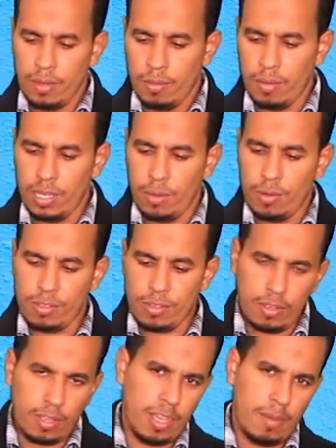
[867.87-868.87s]
when I was
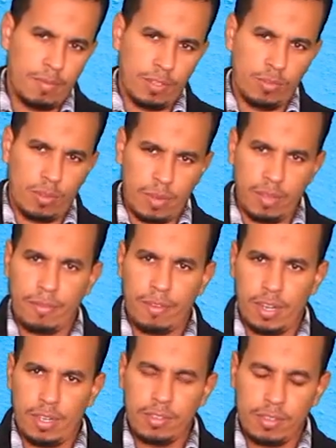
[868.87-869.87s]
on campus with my
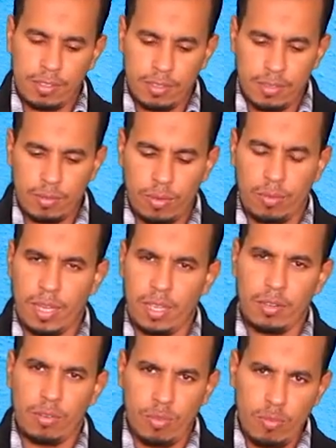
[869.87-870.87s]
friends, with
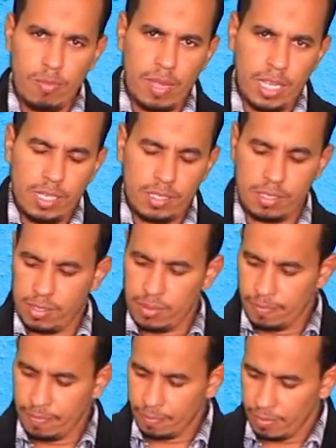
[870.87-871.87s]
my roommates.
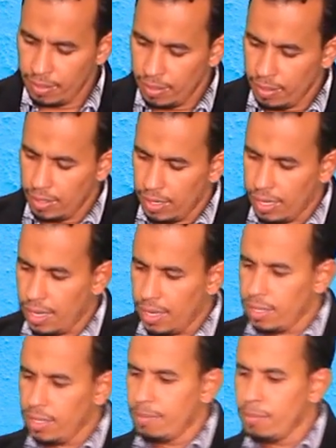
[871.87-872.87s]

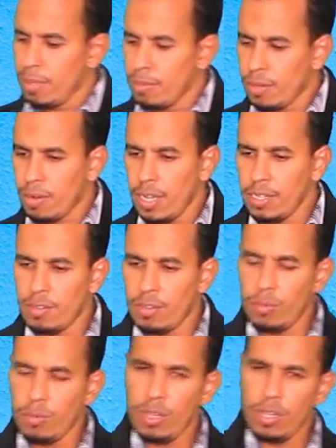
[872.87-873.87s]
I memorized
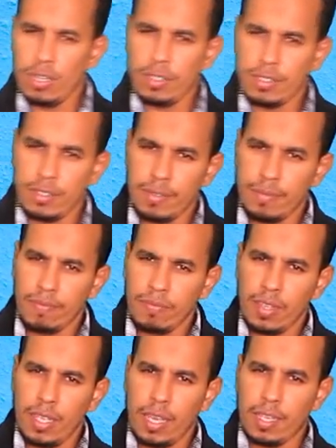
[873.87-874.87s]
the word
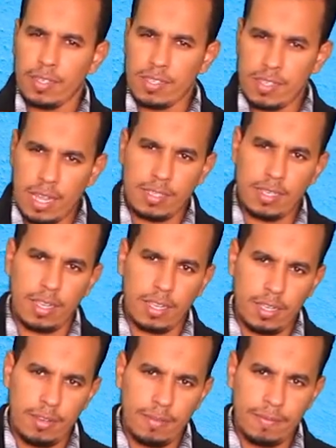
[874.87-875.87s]
ecstatic,
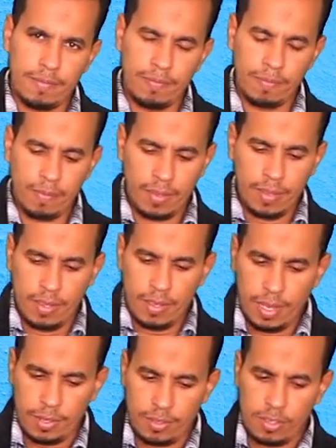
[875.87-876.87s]

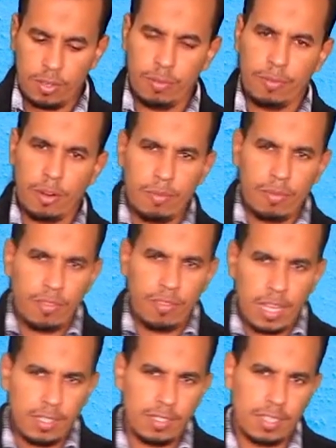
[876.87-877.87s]
and so from
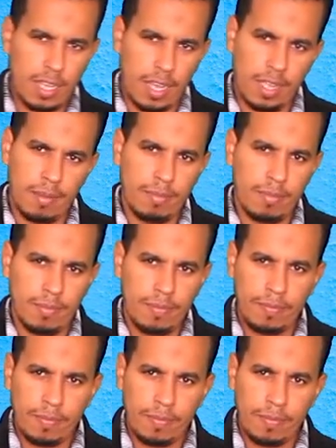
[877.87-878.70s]
that time